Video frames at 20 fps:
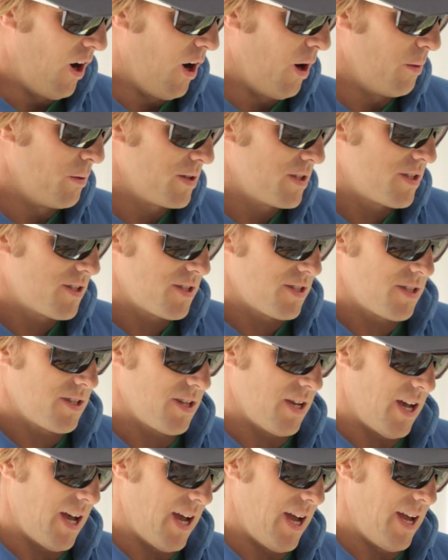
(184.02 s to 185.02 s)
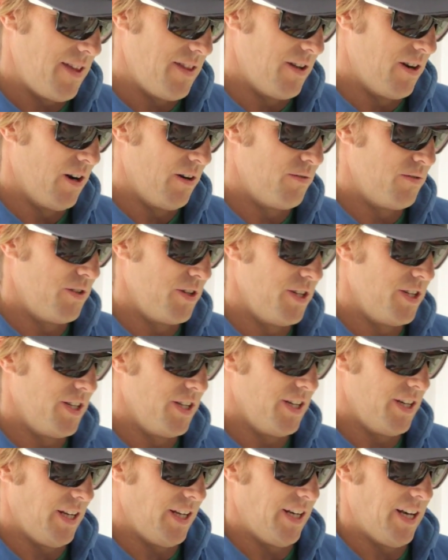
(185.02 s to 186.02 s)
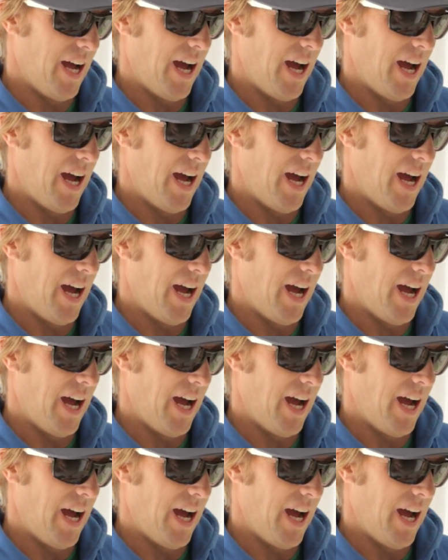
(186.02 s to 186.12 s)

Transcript: I would say that I've ridden it in